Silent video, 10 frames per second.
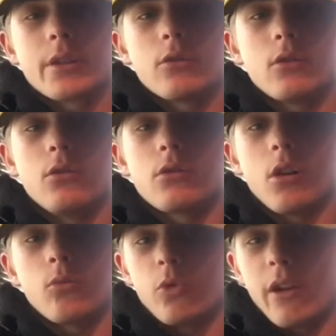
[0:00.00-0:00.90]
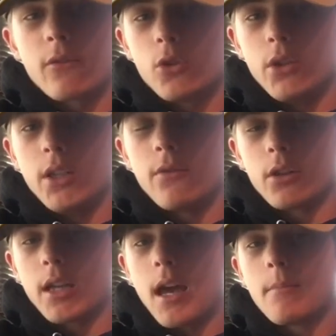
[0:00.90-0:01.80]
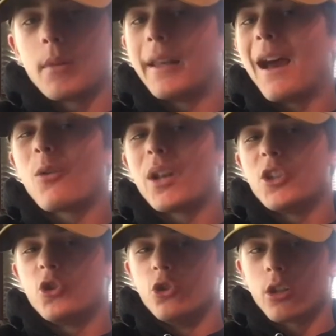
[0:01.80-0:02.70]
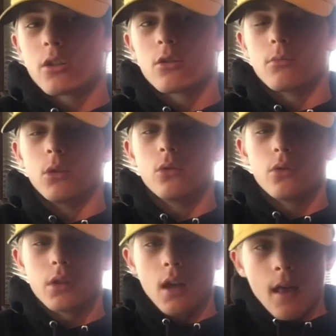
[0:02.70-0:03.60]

and you could use it on whatever you need for CAP. But now it's just your blues.